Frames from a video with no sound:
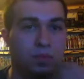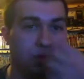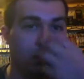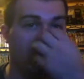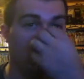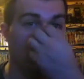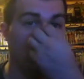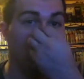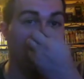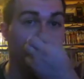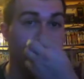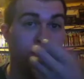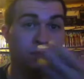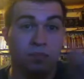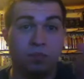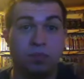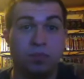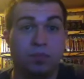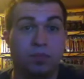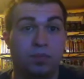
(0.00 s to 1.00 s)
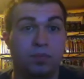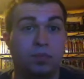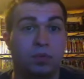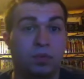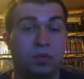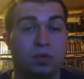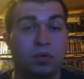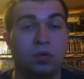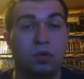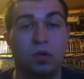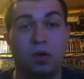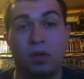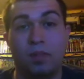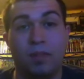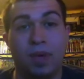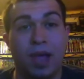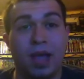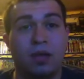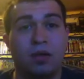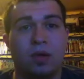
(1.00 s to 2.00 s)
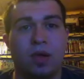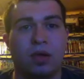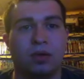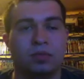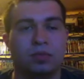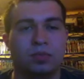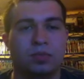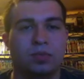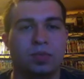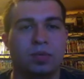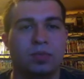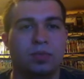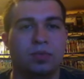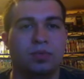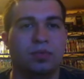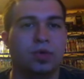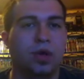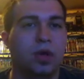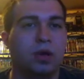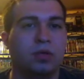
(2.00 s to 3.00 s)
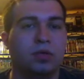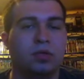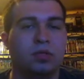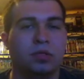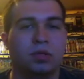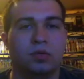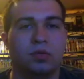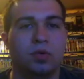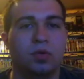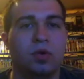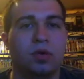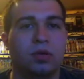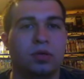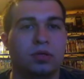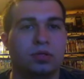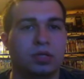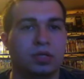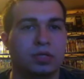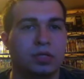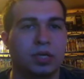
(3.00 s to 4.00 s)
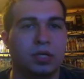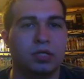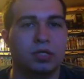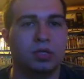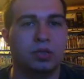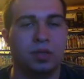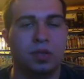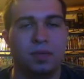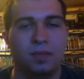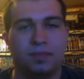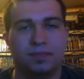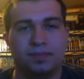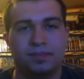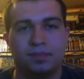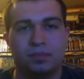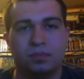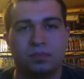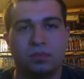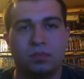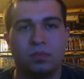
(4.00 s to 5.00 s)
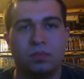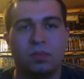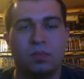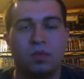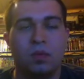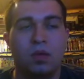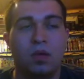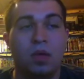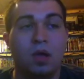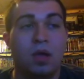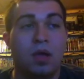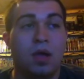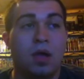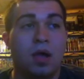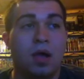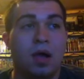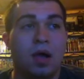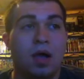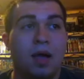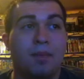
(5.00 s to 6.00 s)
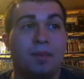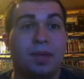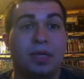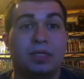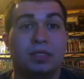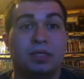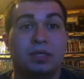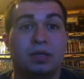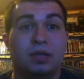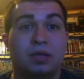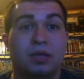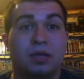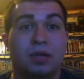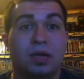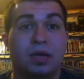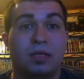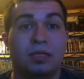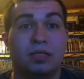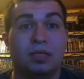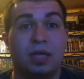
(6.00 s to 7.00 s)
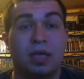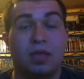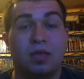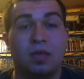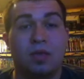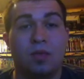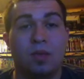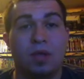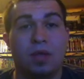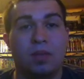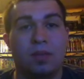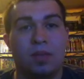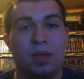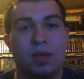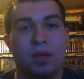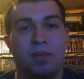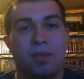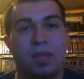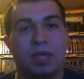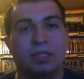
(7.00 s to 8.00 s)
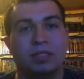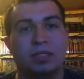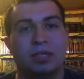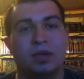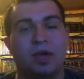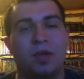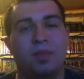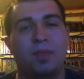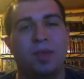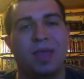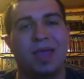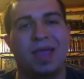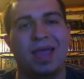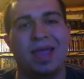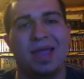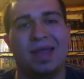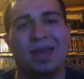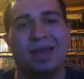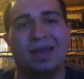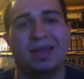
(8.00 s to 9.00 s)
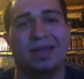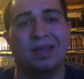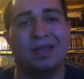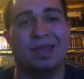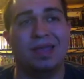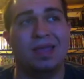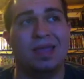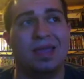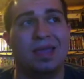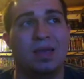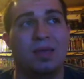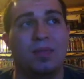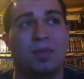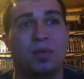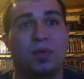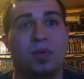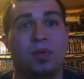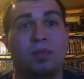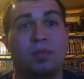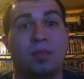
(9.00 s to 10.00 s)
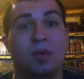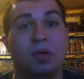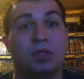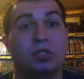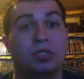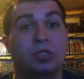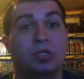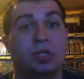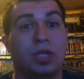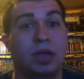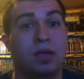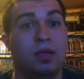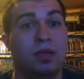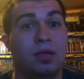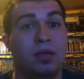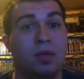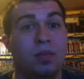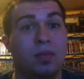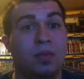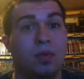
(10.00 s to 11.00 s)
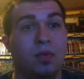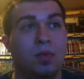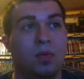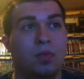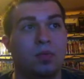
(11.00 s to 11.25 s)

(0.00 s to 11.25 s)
you know, good backgrounds people, doctors, and lawyers, essentially. Uh, basically, the next day they wake Mason up and they pretty much tell him